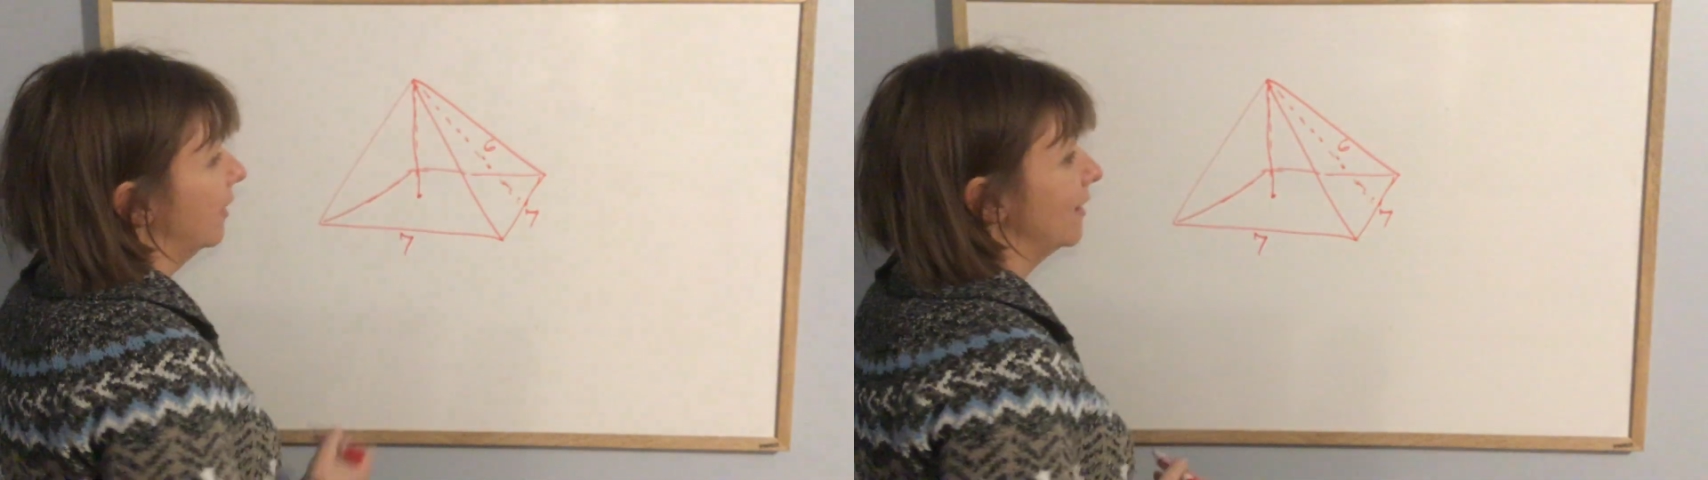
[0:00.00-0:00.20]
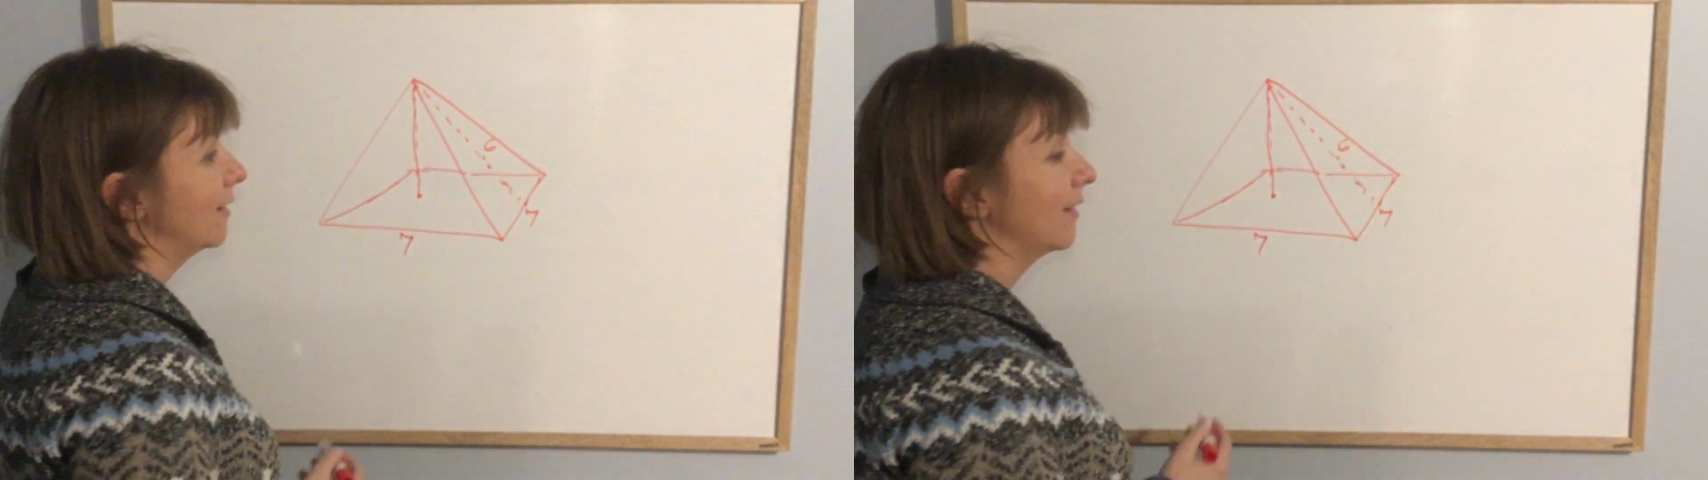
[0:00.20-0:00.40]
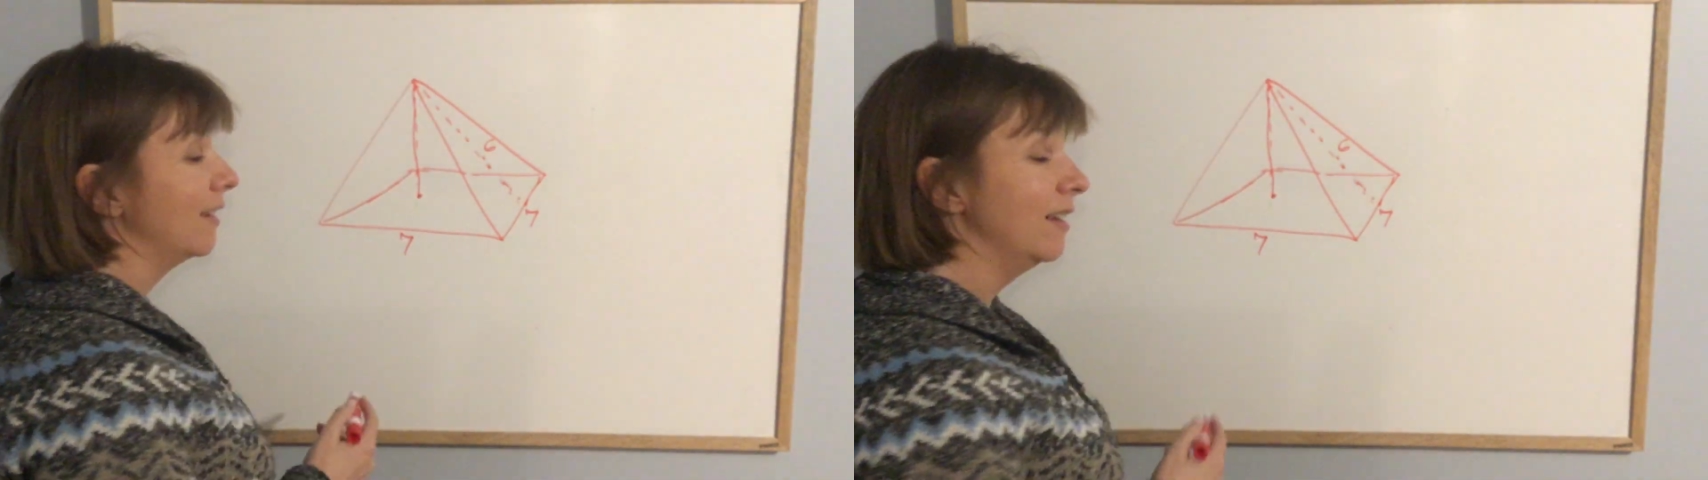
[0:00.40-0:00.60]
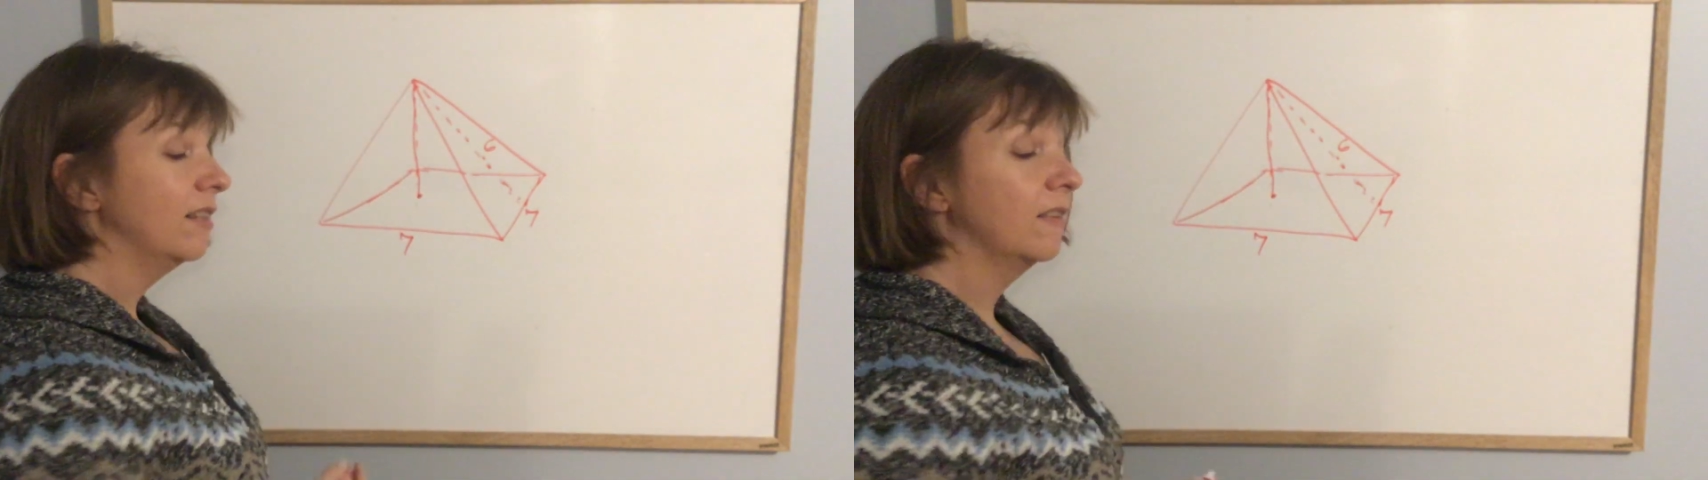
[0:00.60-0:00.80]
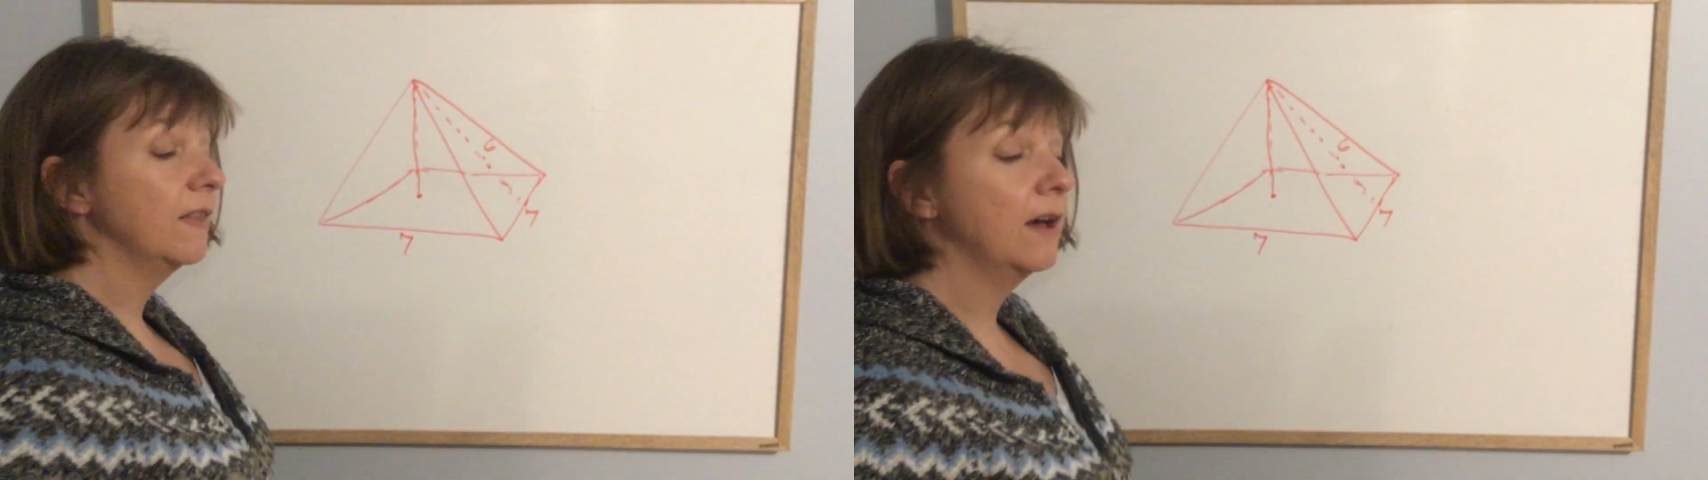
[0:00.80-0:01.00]
height.
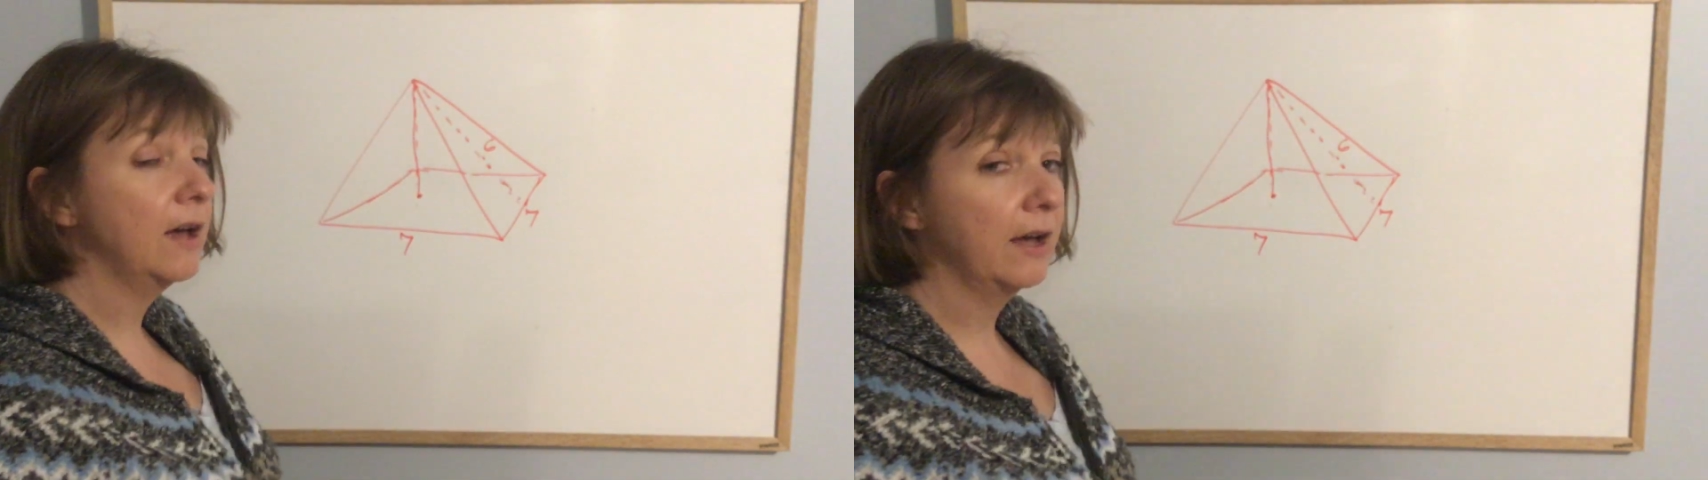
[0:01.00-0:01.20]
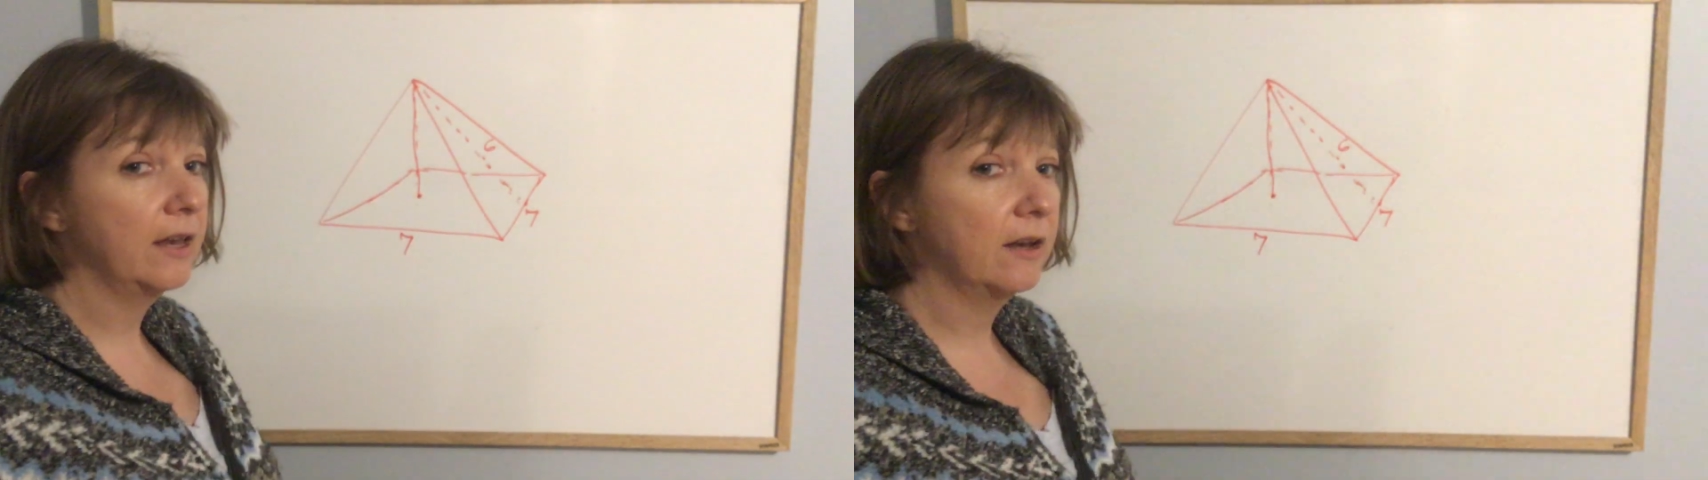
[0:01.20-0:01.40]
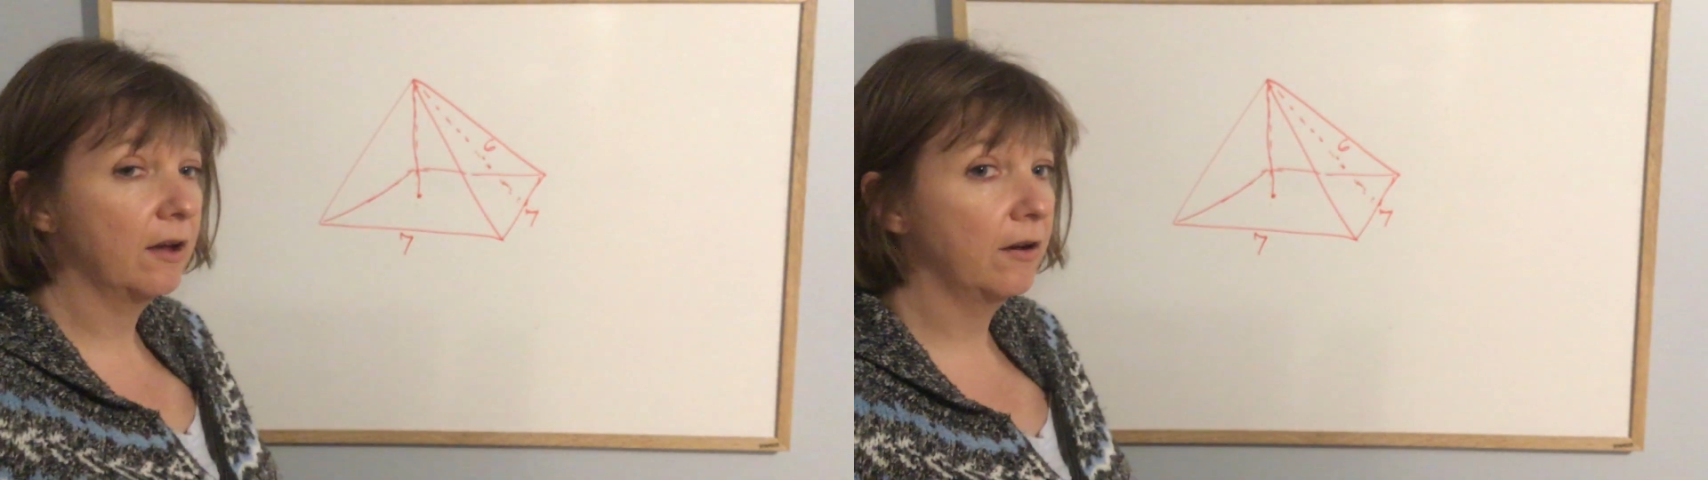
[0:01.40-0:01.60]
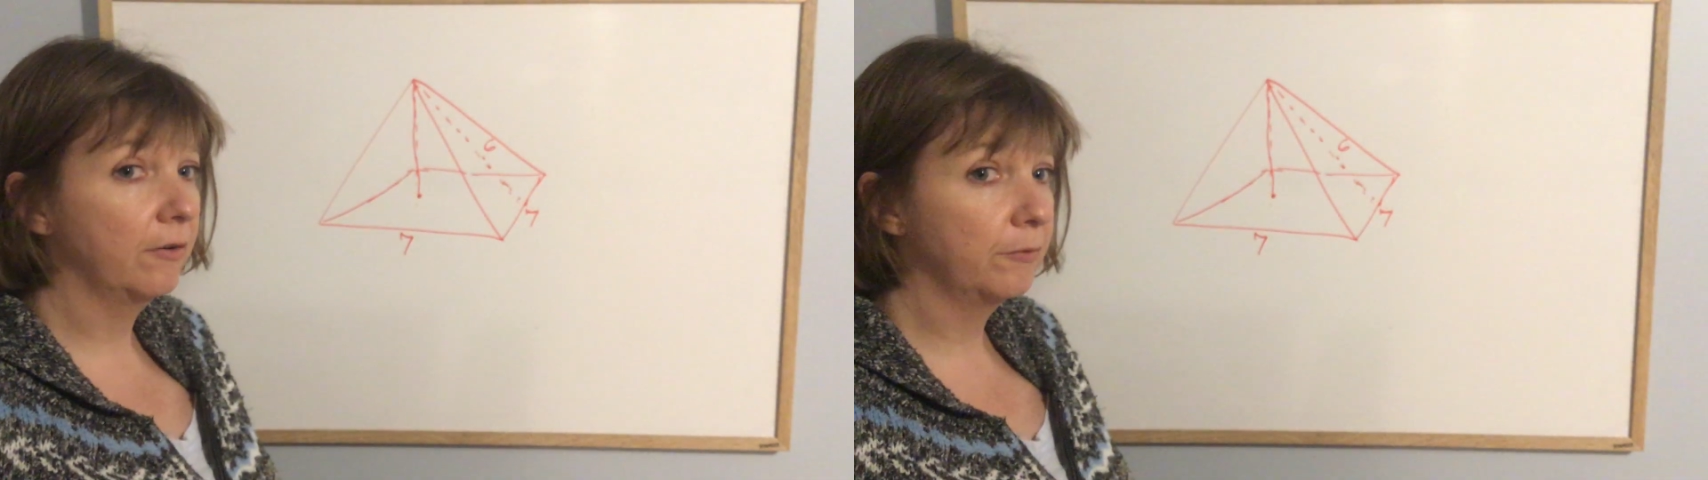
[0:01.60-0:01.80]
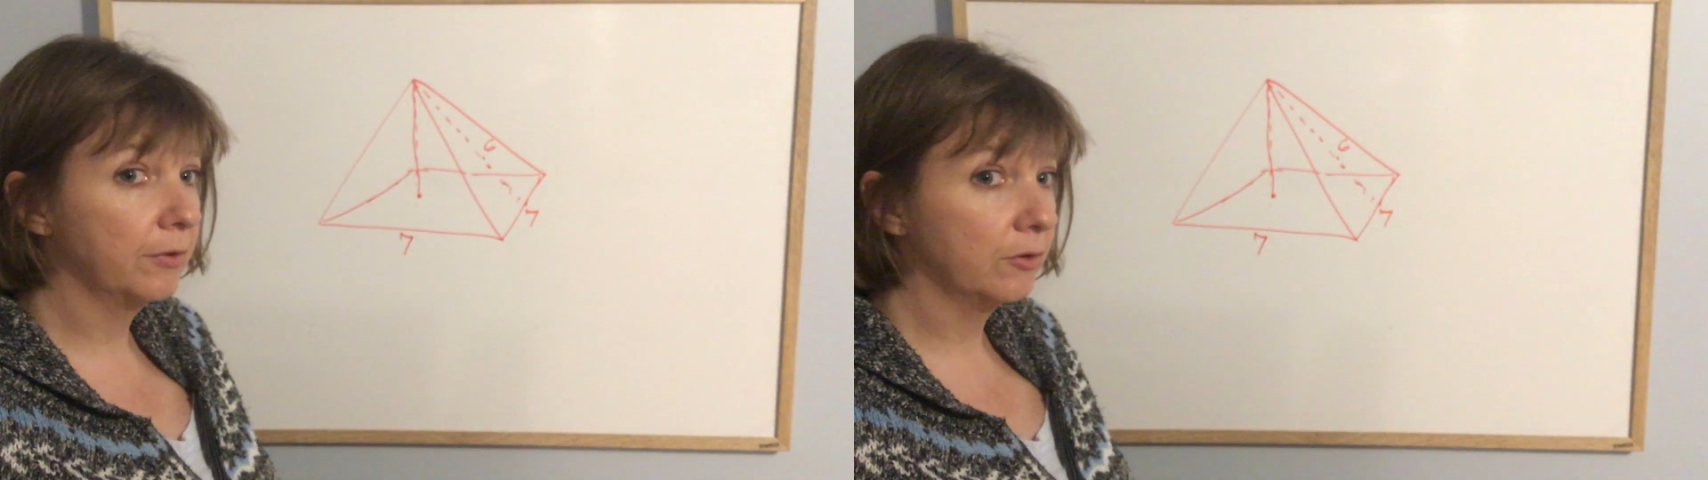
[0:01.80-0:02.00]
It's the height of